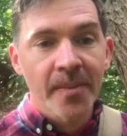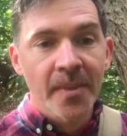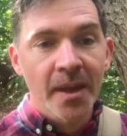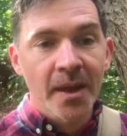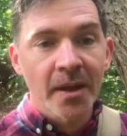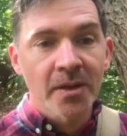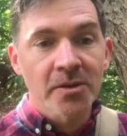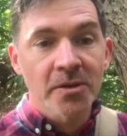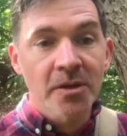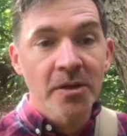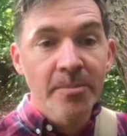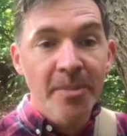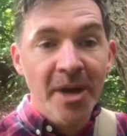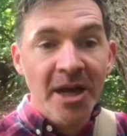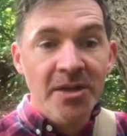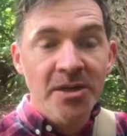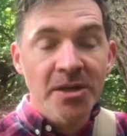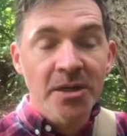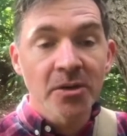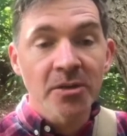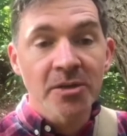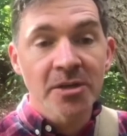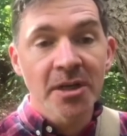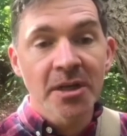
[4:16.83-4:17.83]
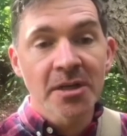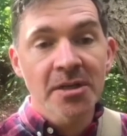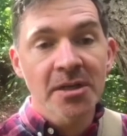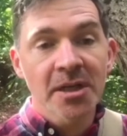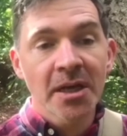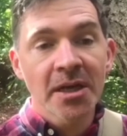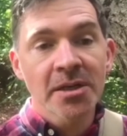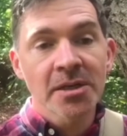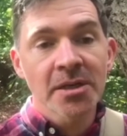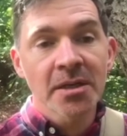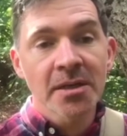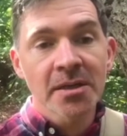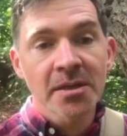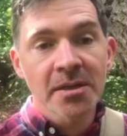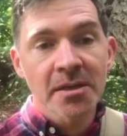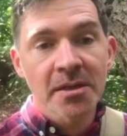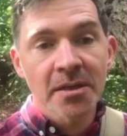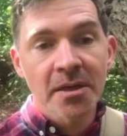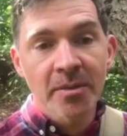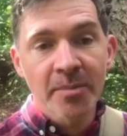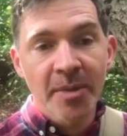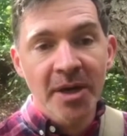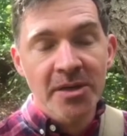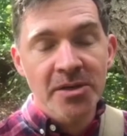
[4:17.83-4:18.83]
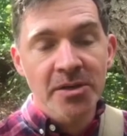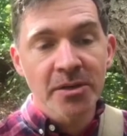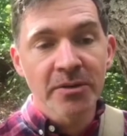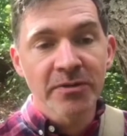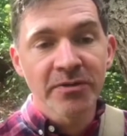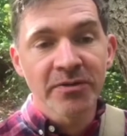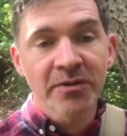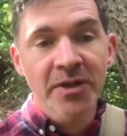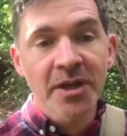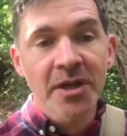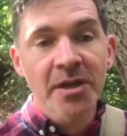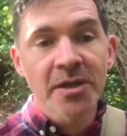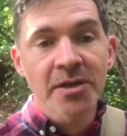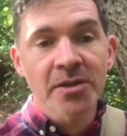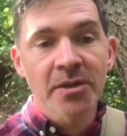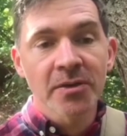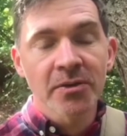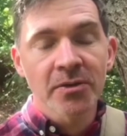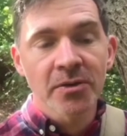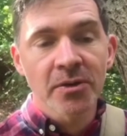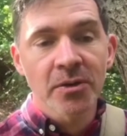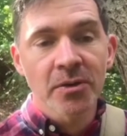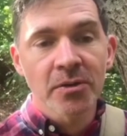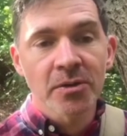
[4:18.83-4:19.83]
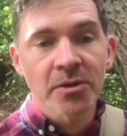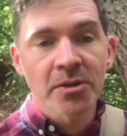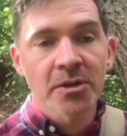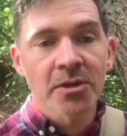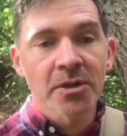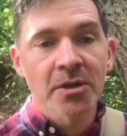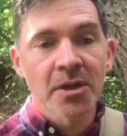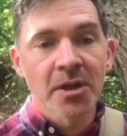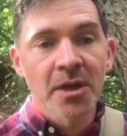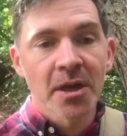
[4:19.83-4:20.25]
So imaginal sensations, imaginal feelings and thoughts,